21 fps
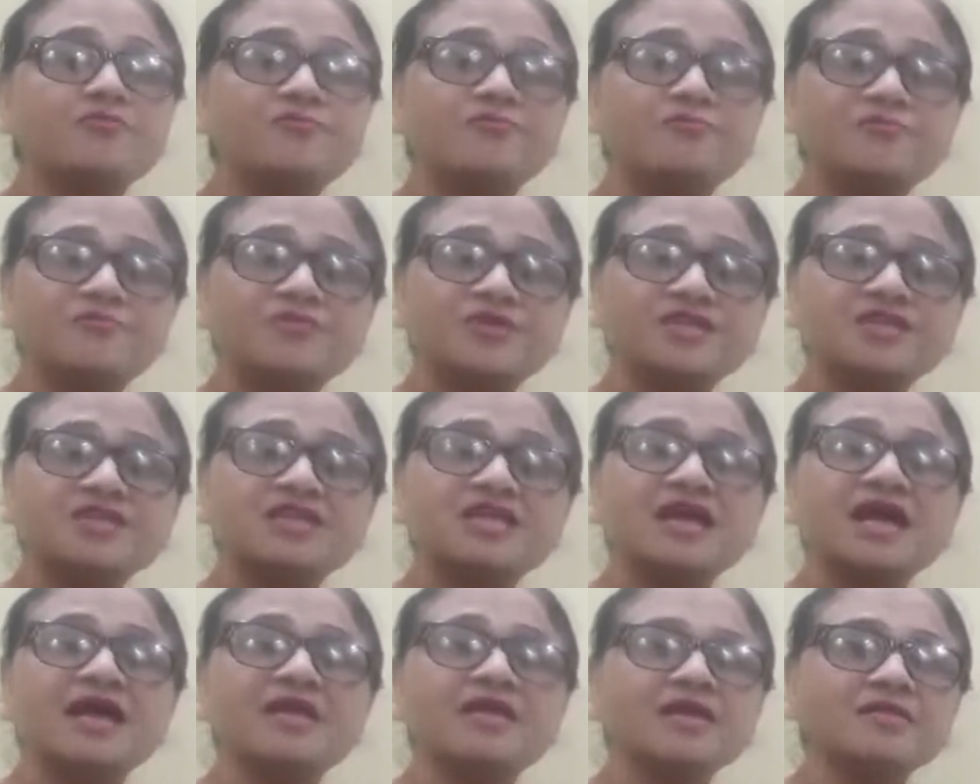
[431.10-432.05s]
with
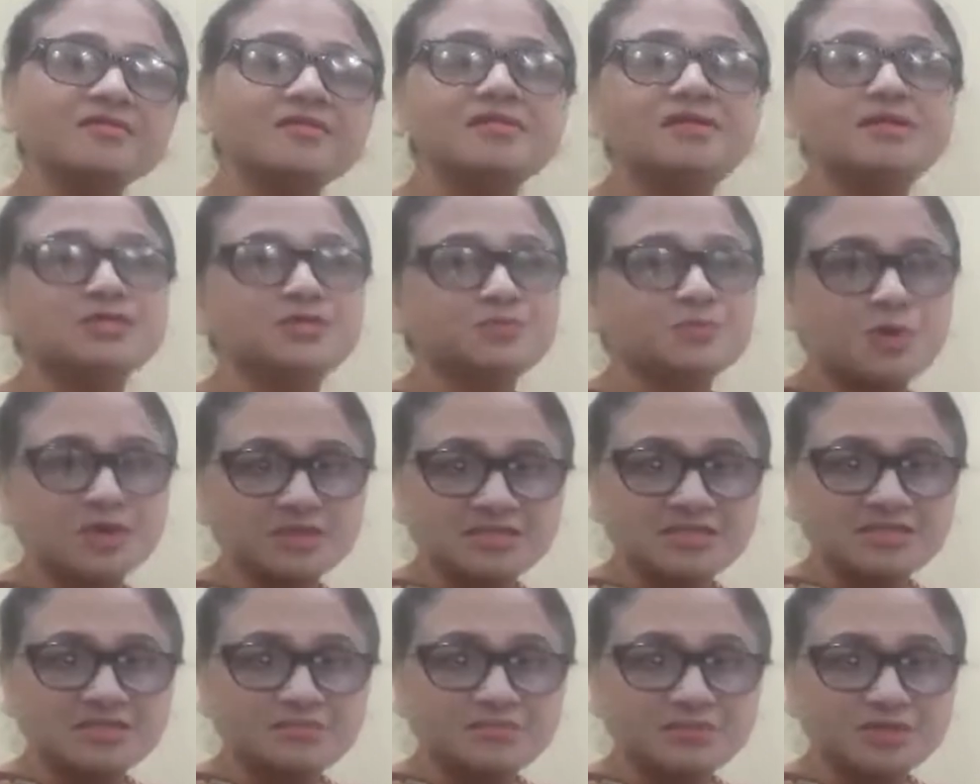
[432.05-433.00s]
the another
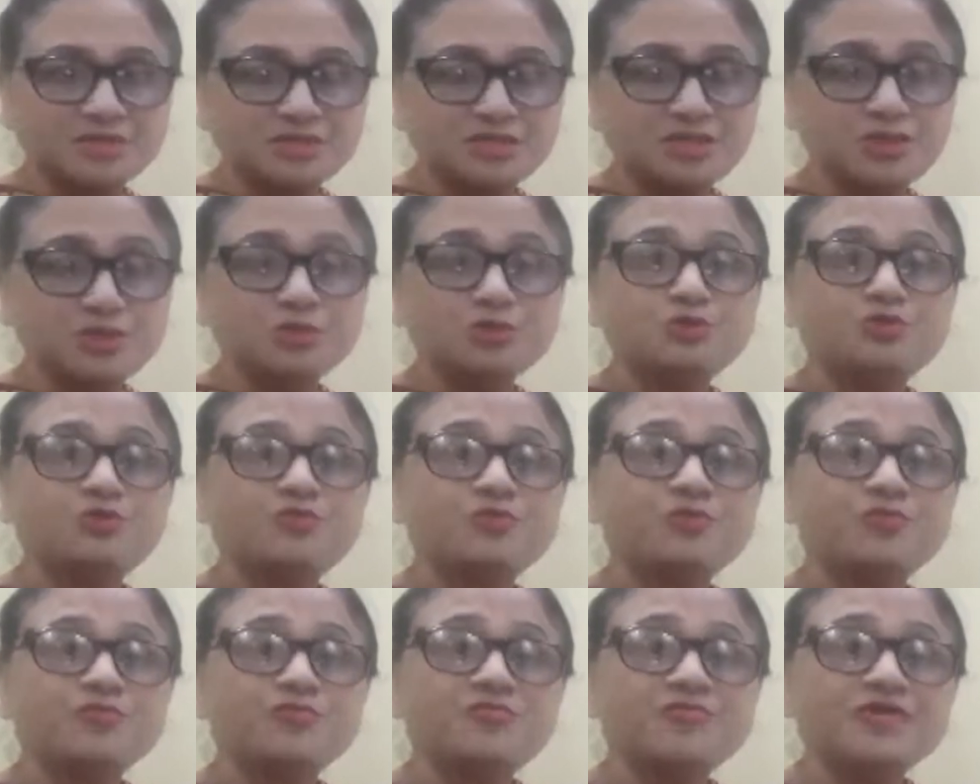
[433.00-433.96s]
responsibility to
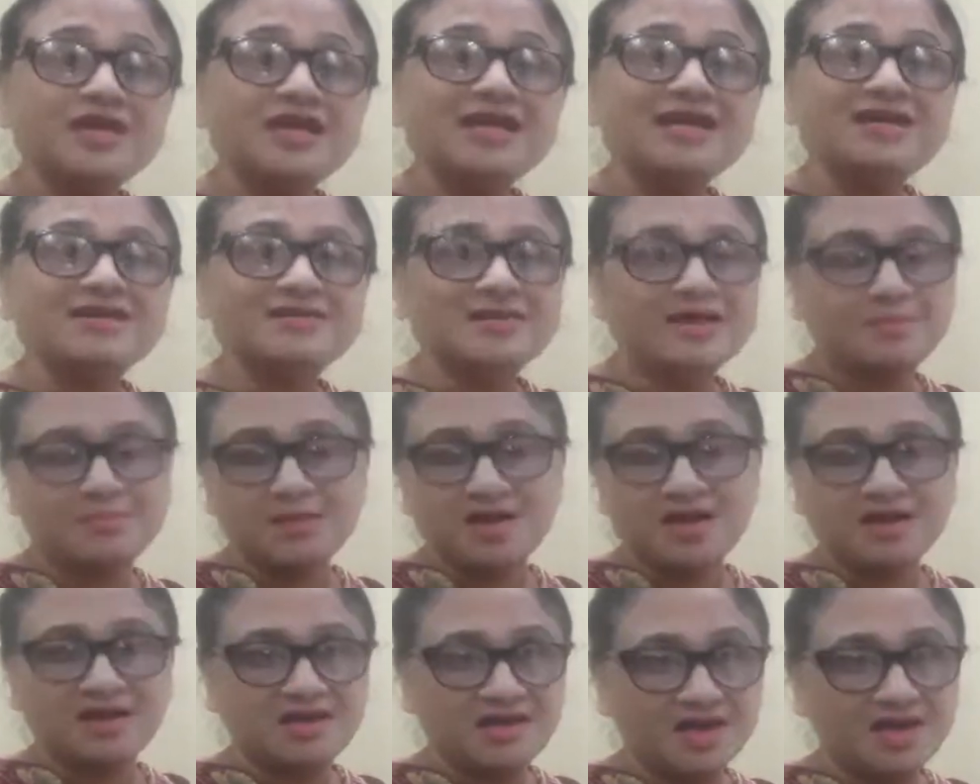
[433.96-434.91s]
feed them
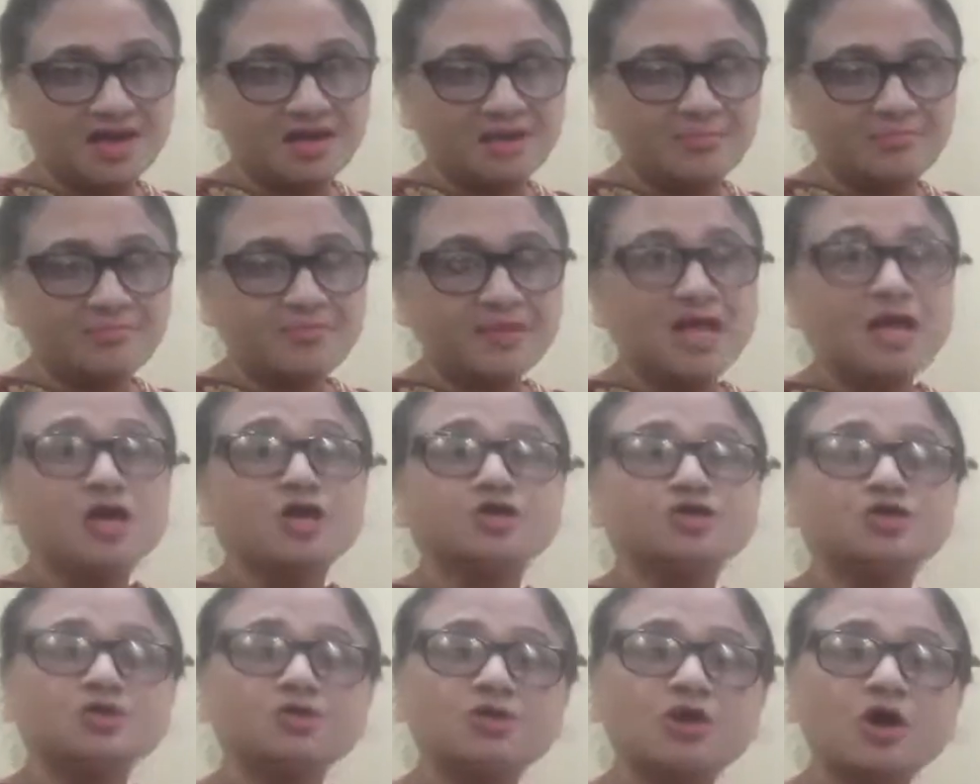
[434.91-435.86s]
again.
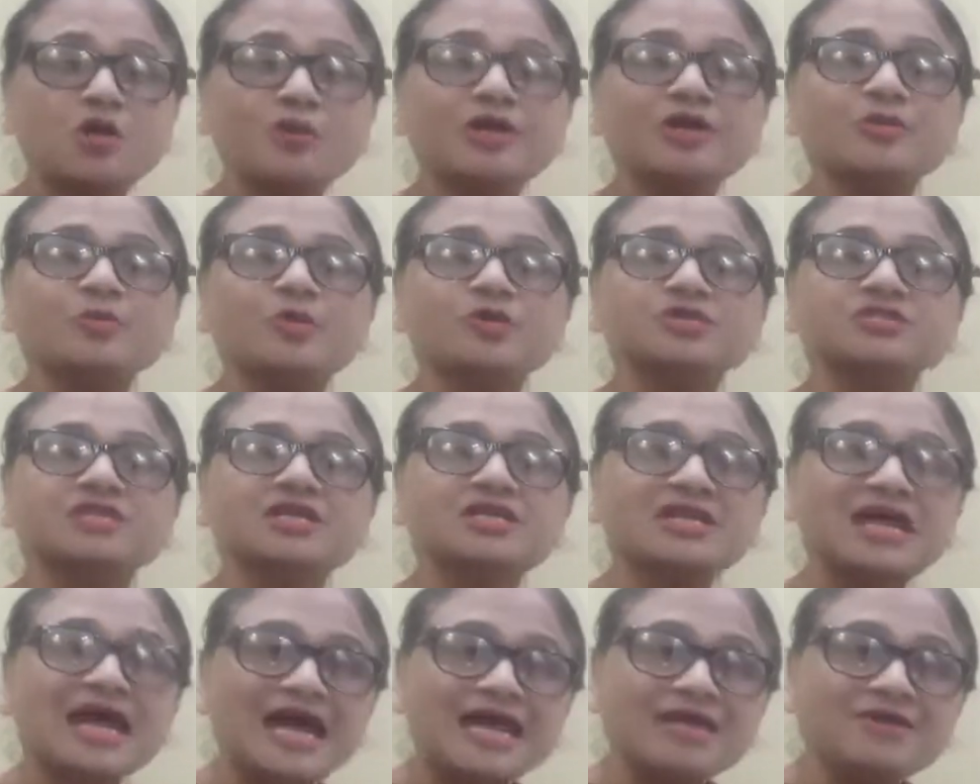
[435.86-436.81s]
So now it was a
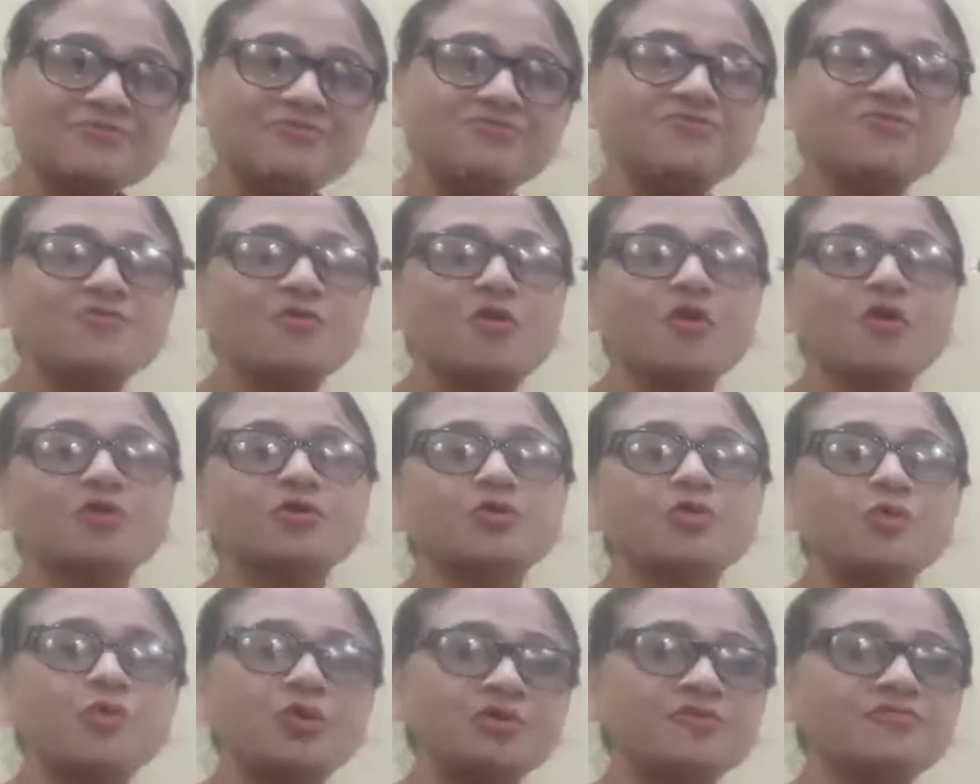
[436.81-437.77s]
time for
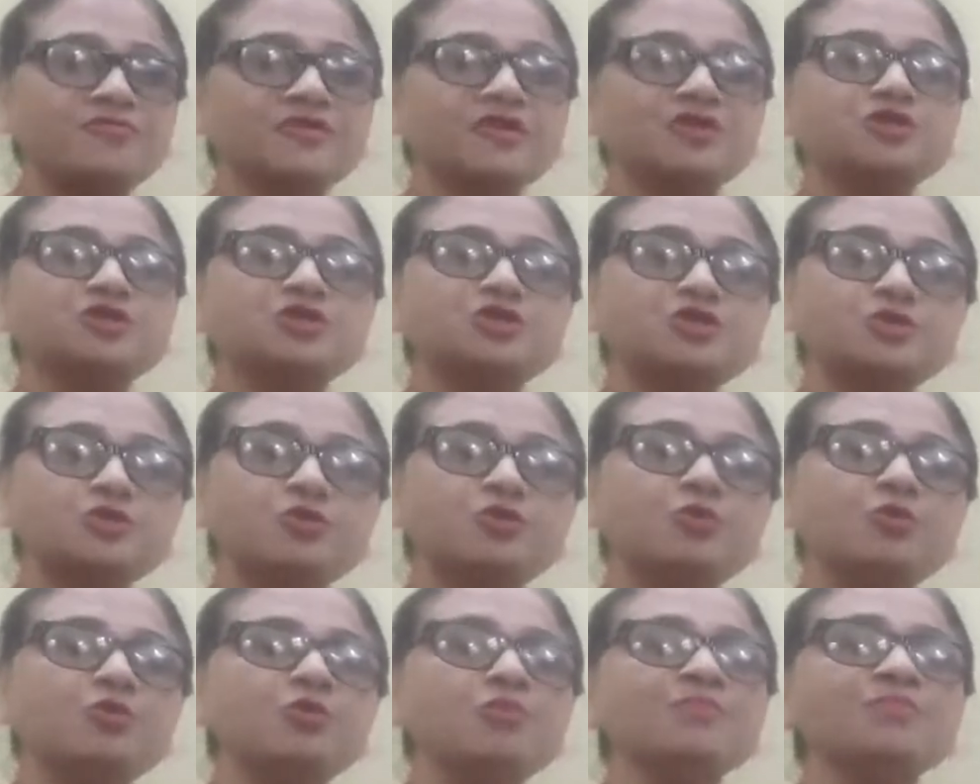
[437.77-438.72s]
Goldfinch
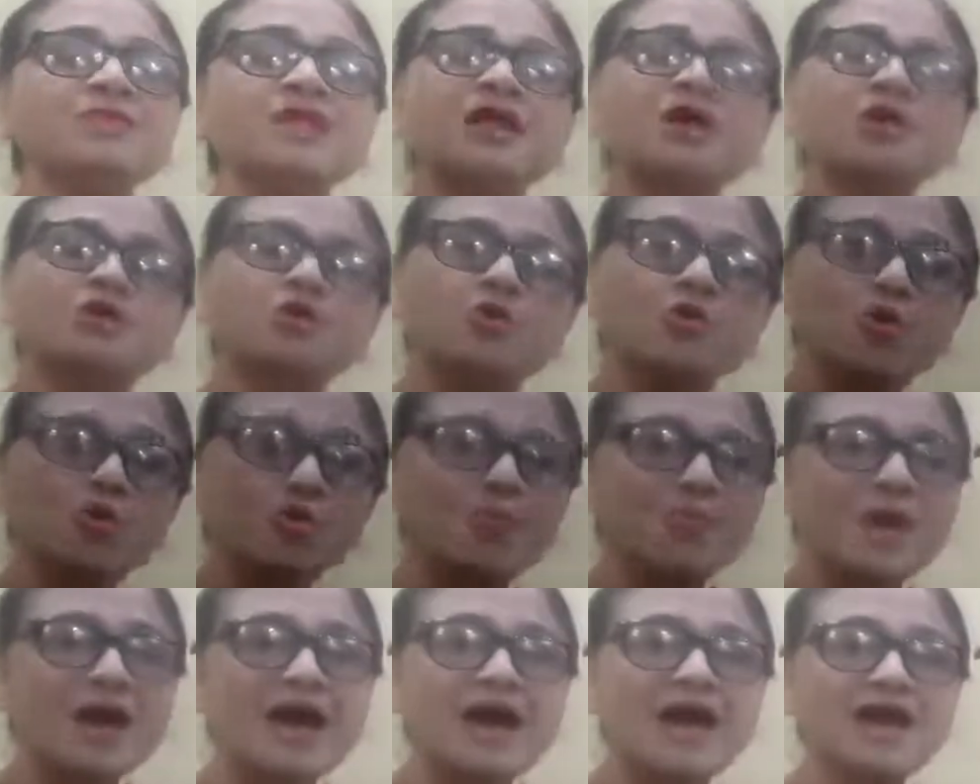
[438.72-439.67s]
to go
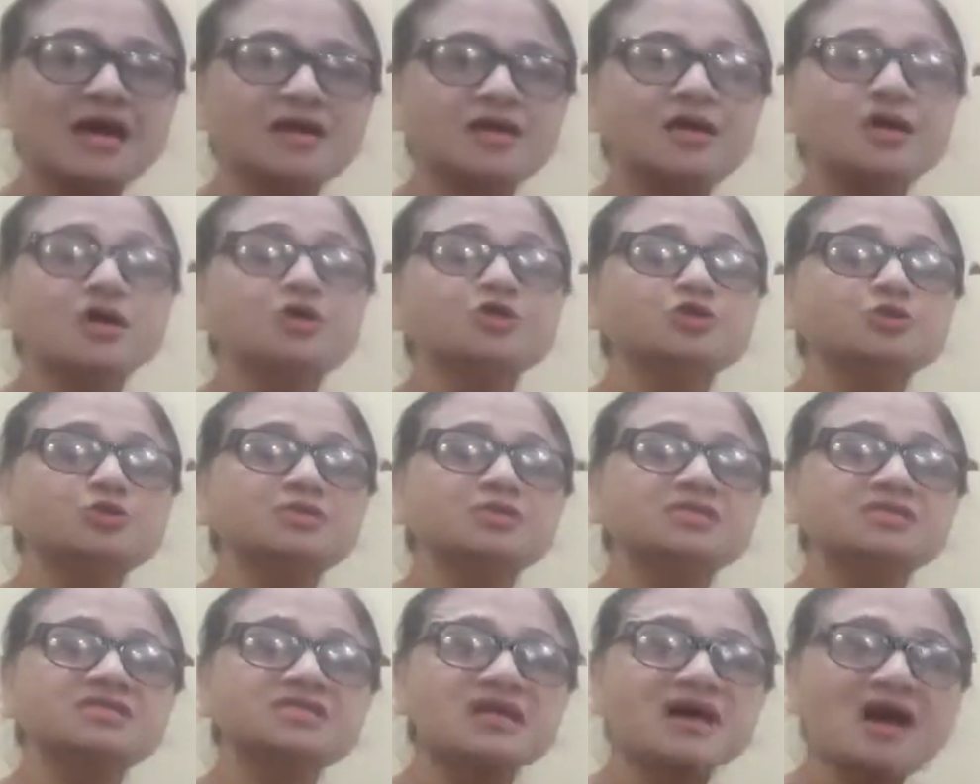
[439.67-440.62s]
back to
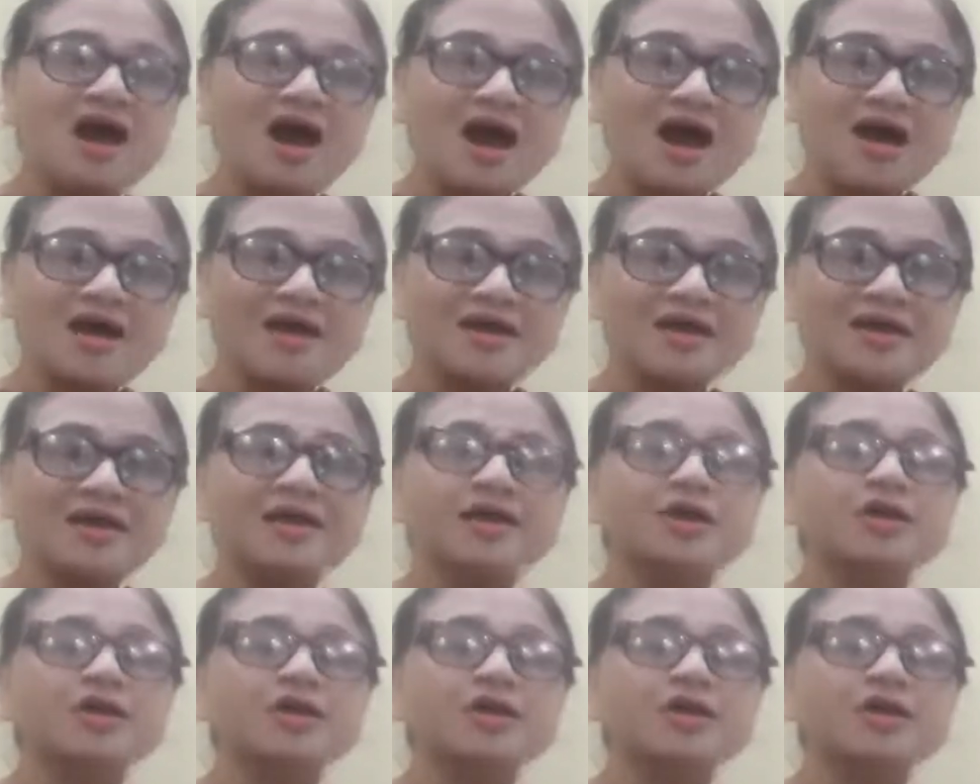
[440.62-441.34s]
the sky